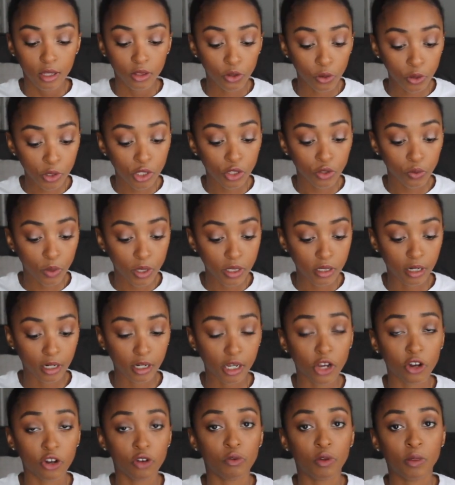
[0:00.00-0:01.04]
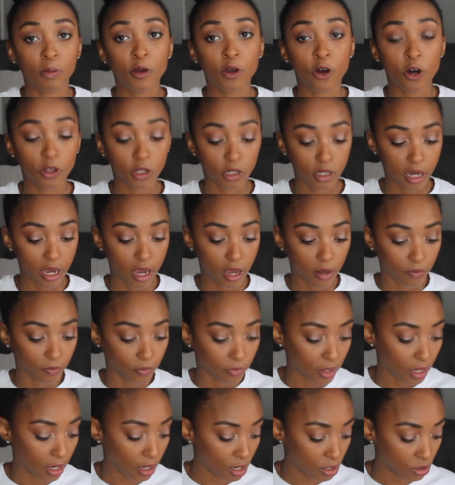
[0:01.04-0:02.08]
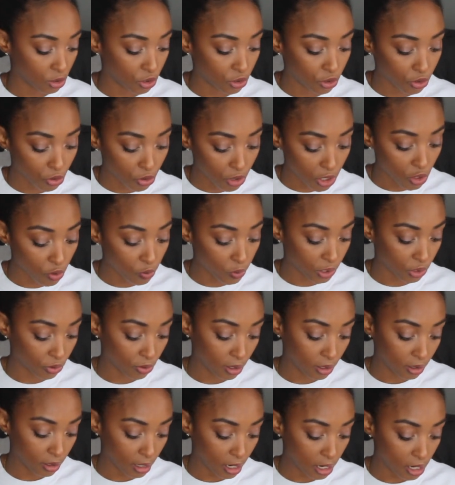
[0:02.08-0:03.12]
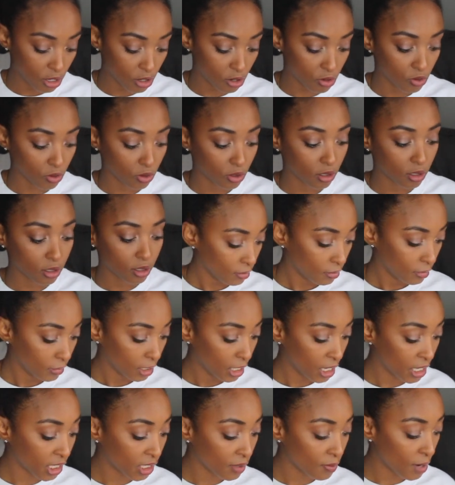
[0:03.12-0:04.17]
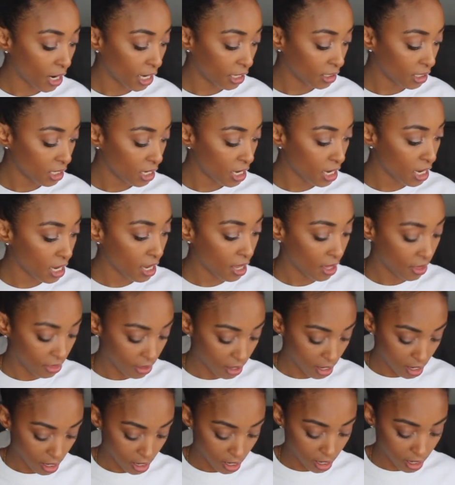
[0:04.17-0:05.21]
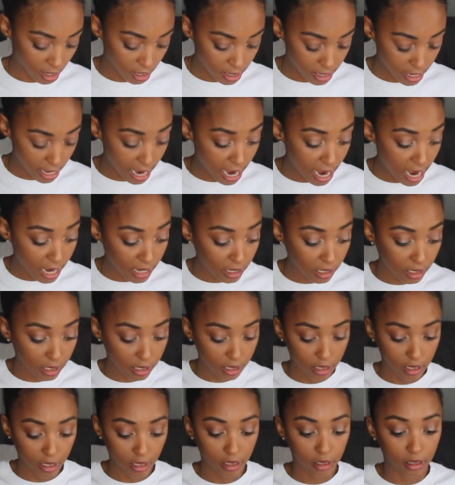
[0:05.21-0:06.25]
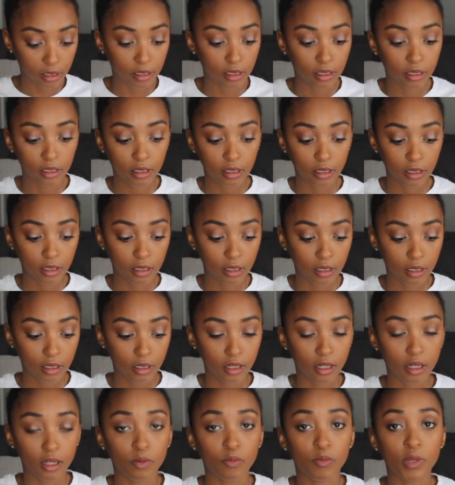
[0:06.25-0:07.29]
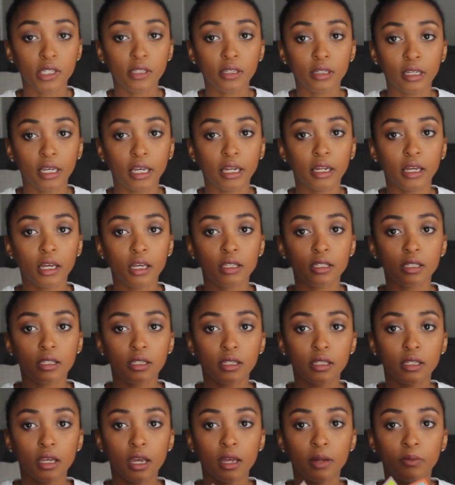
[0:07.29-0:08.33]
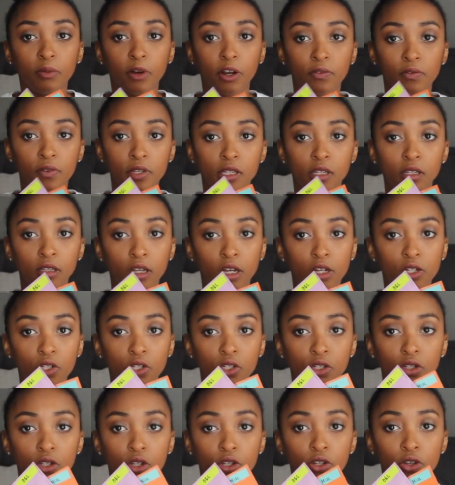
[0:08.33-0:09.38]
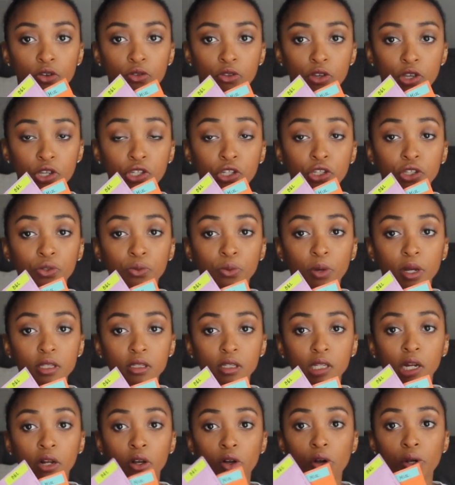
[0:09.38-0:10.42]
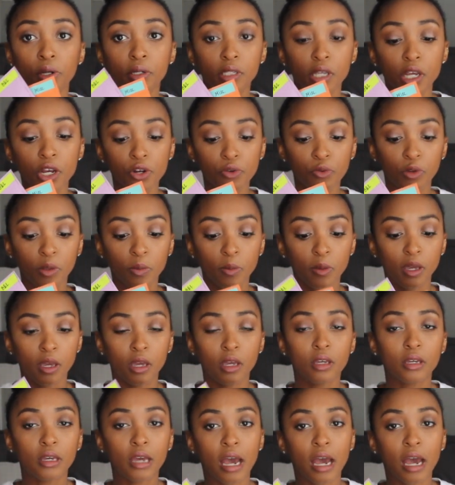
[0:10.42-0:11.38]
Those are the ones that I carry with me all the time, and I'll show you which ones I use. It's mainly the gas, miscellaneous, and breakfast and lunch. lunch. So these are the ones that I always carry with me.